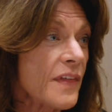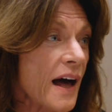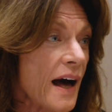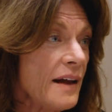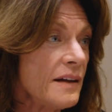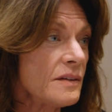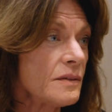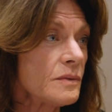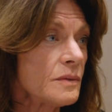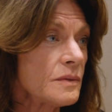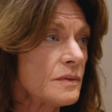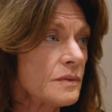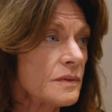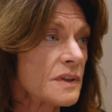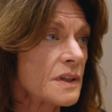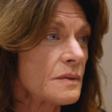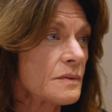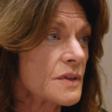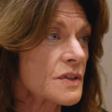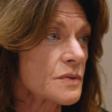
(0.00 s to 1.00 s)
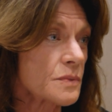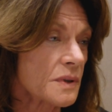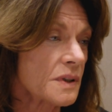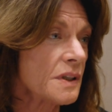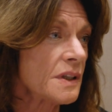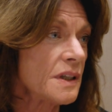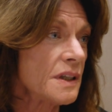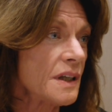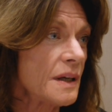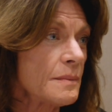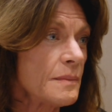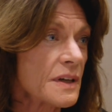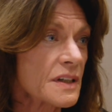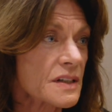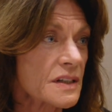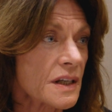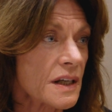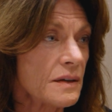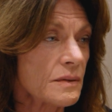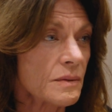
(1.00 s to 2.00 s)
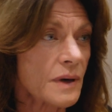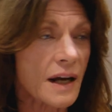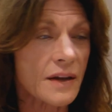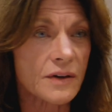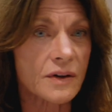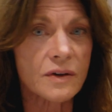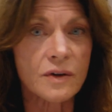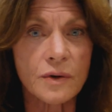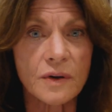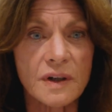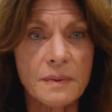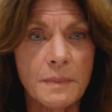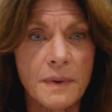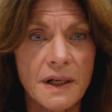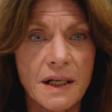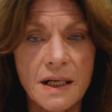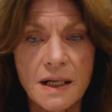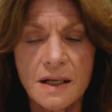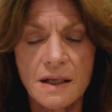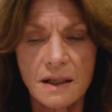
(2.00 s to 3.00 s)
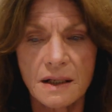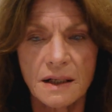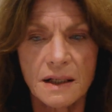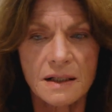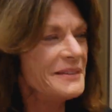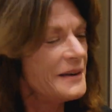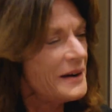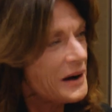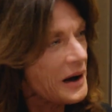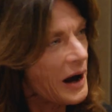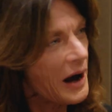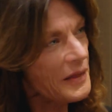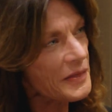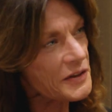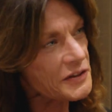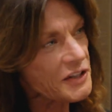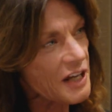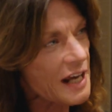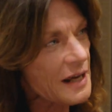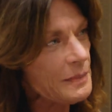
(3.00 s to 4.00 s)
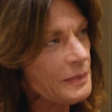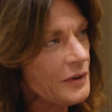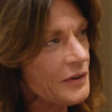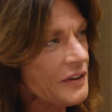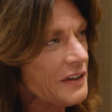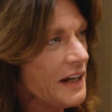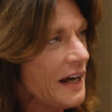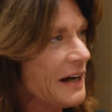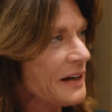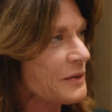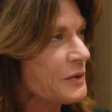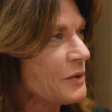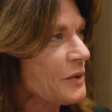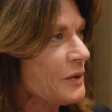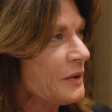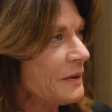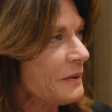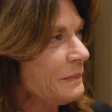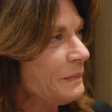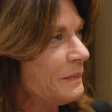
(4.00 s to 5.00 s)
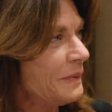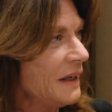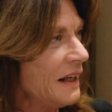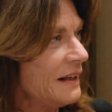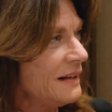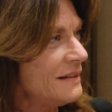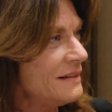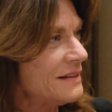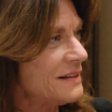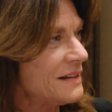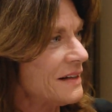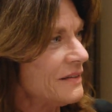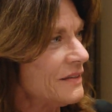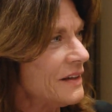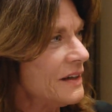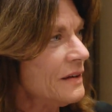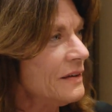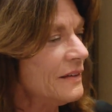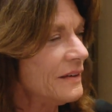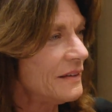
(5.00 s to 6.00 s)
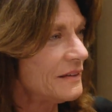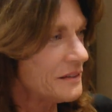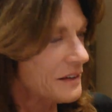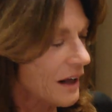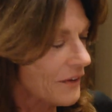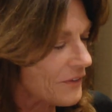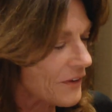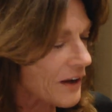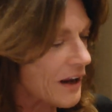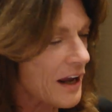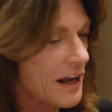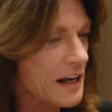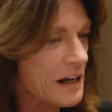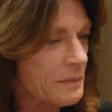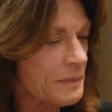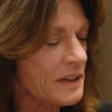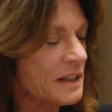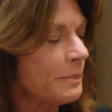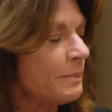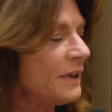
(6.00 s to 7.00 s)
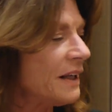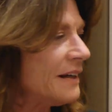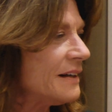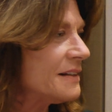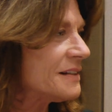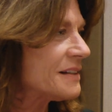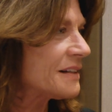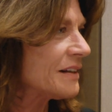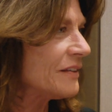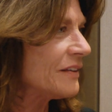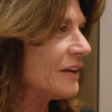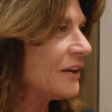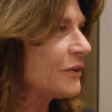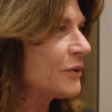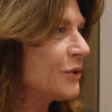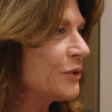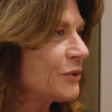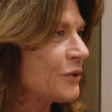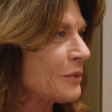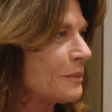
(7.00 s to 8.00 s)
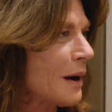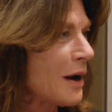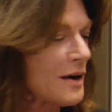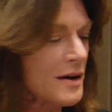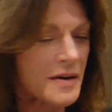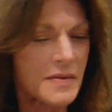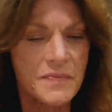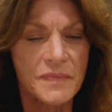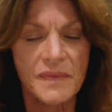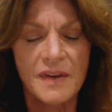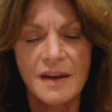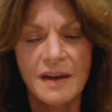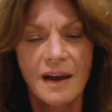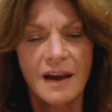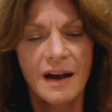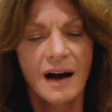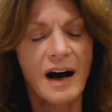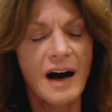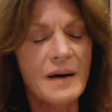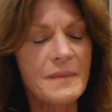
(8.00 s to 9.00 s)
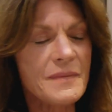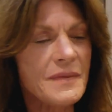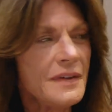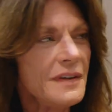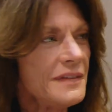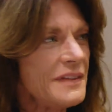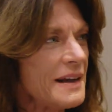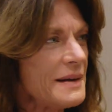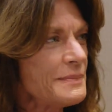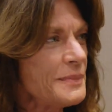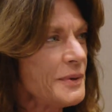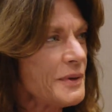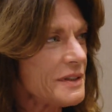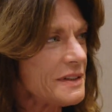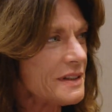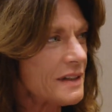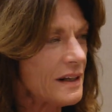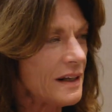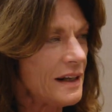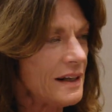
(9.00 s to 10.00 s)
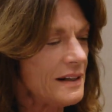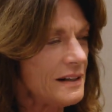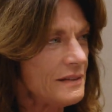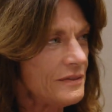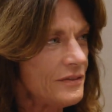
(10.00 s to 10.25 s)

that that was really, I must say, rather creepy, on the table that had all the plates and the not the cake but the plates and the accoutrement. Mm. Um, they put a